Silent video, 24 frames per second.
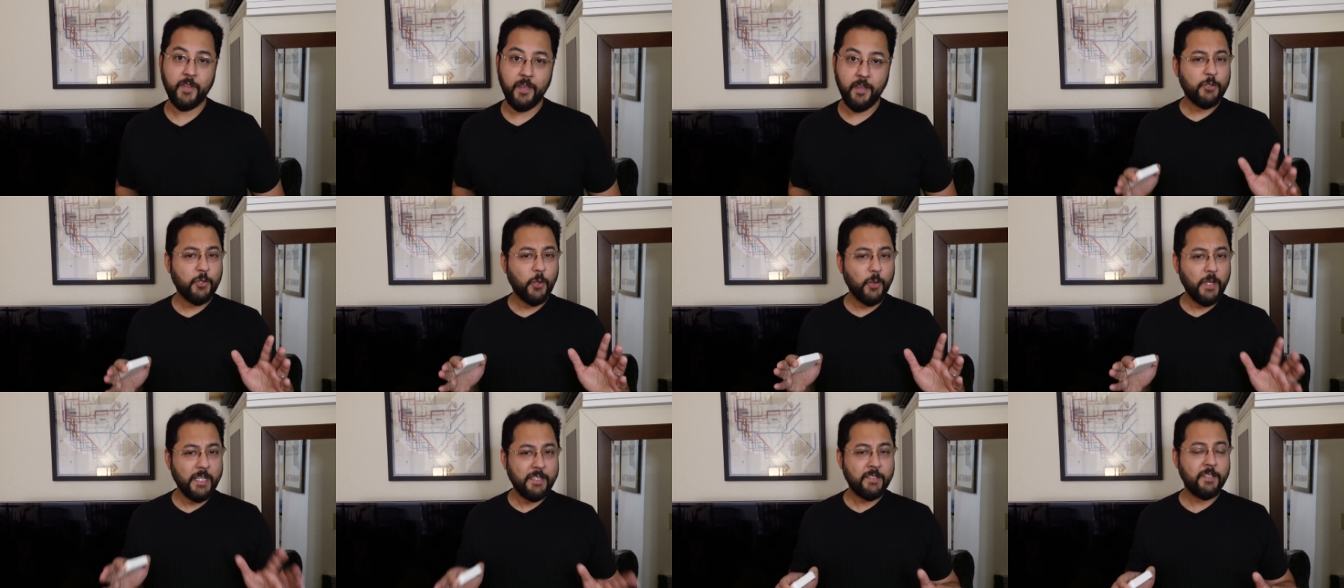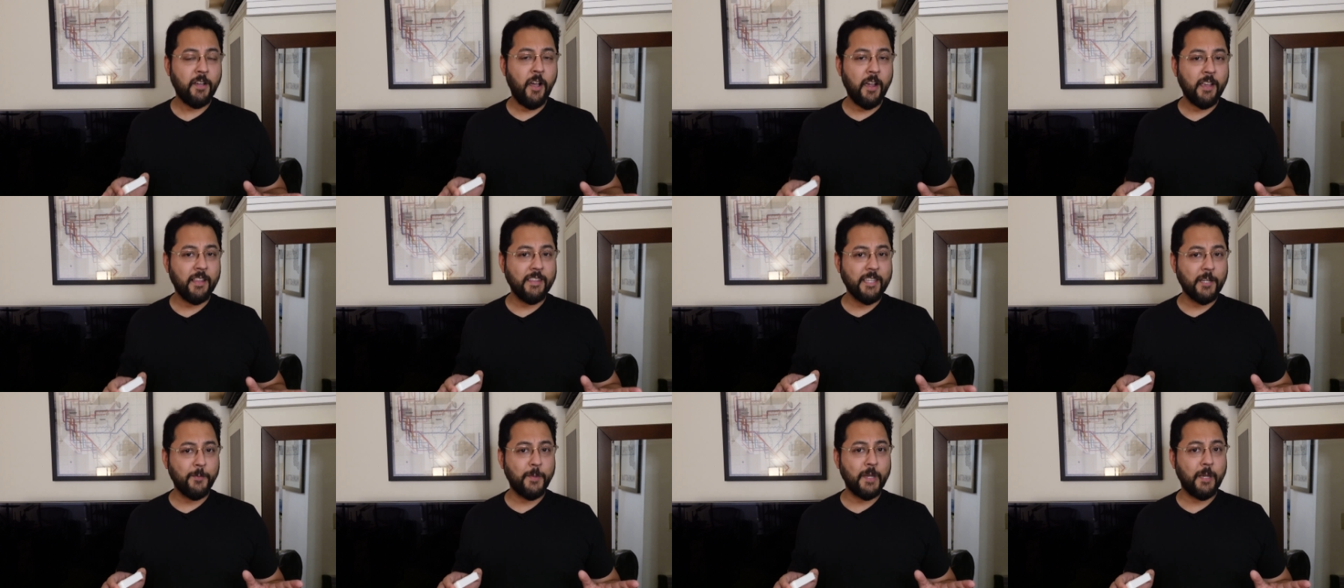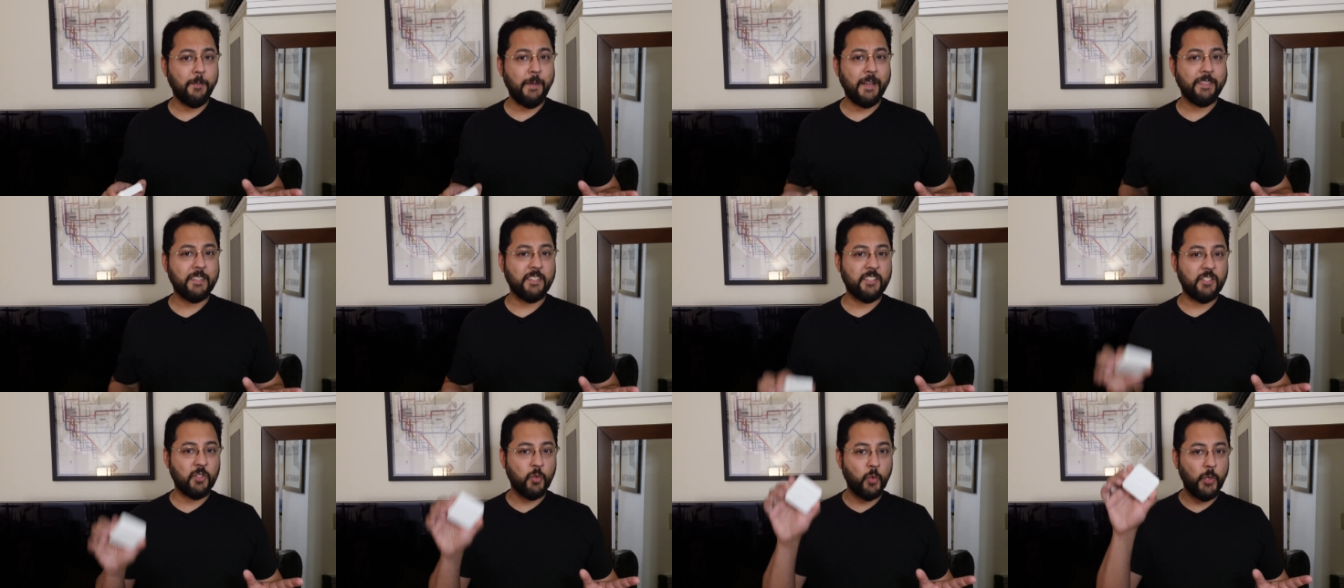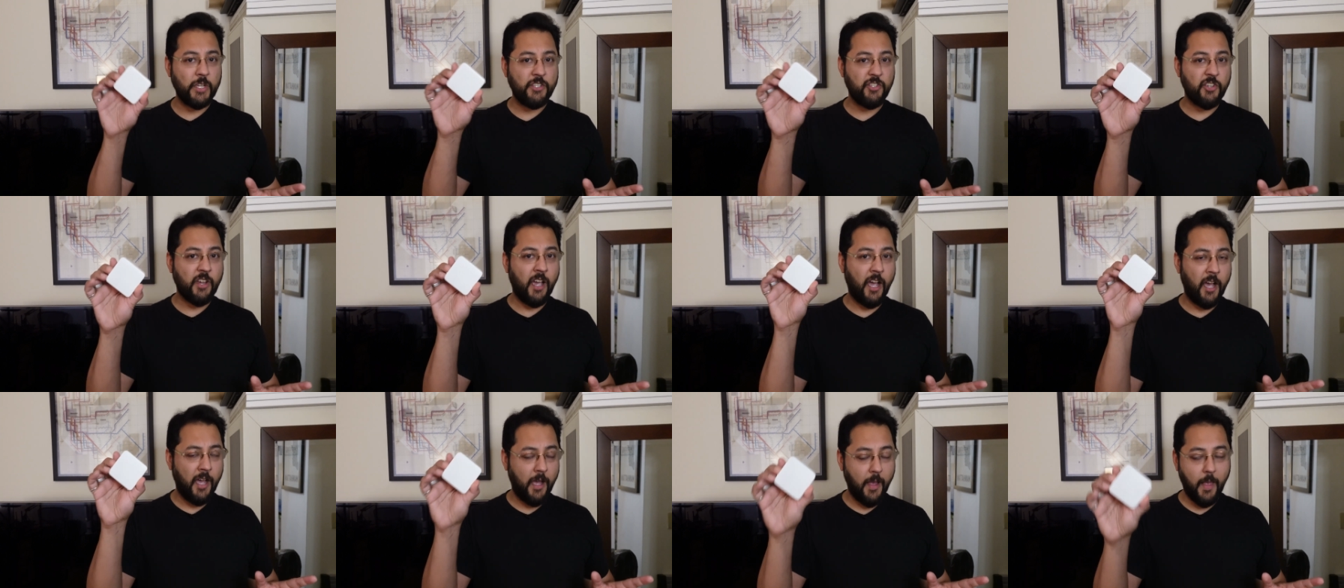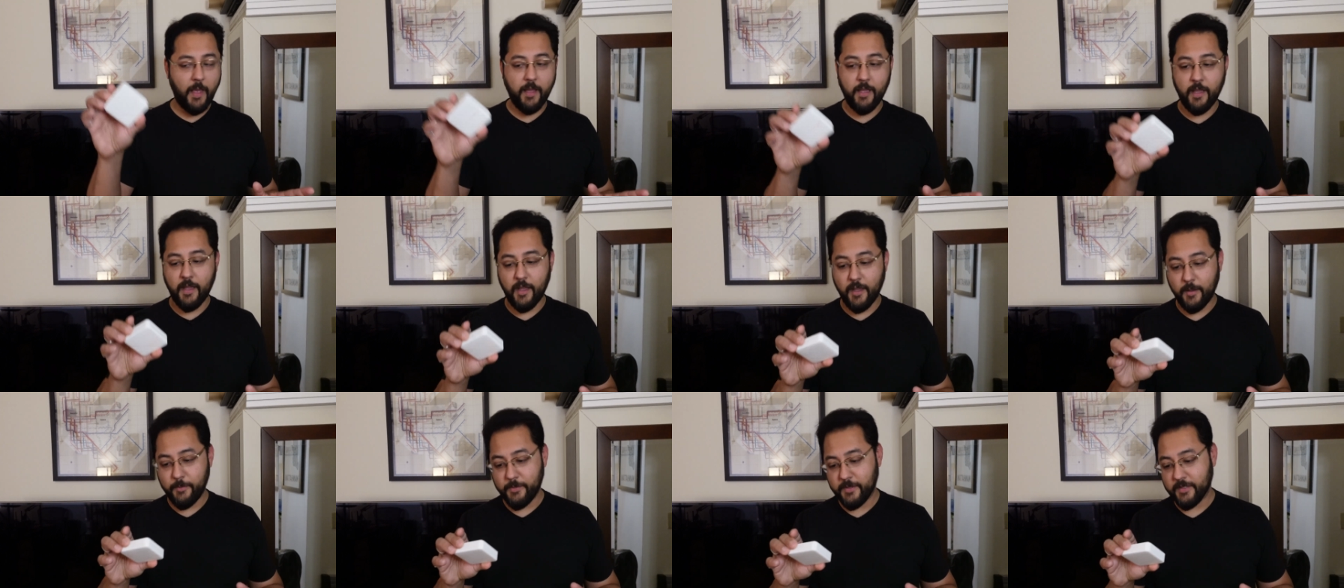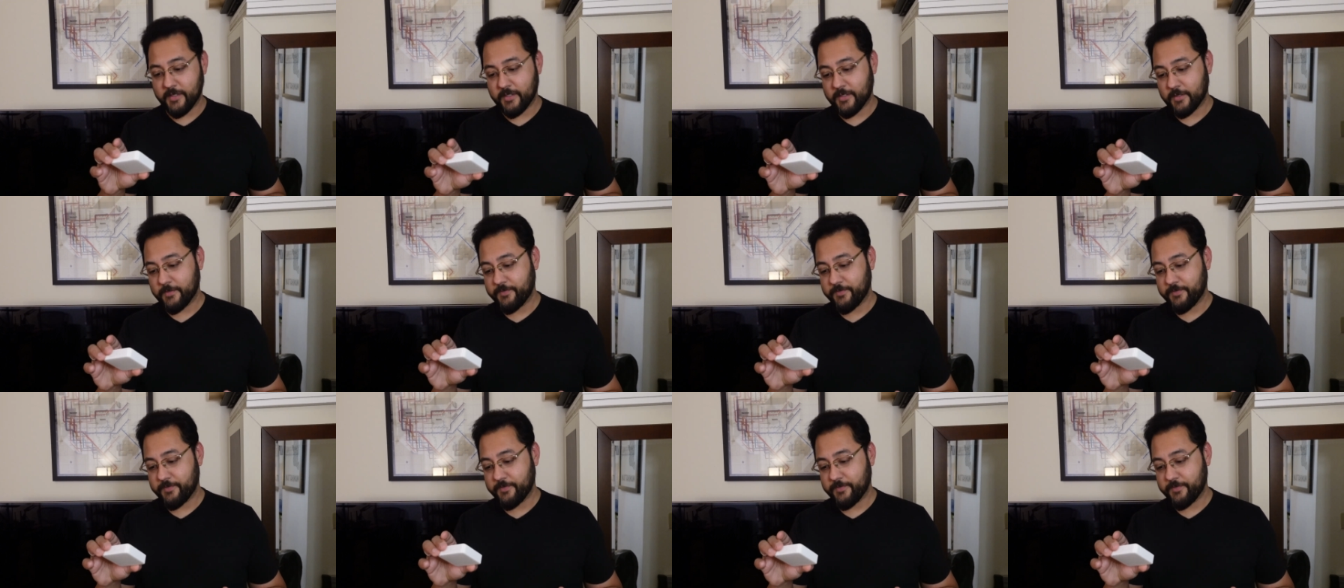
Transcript: So let's talk about the SwitchBot Hub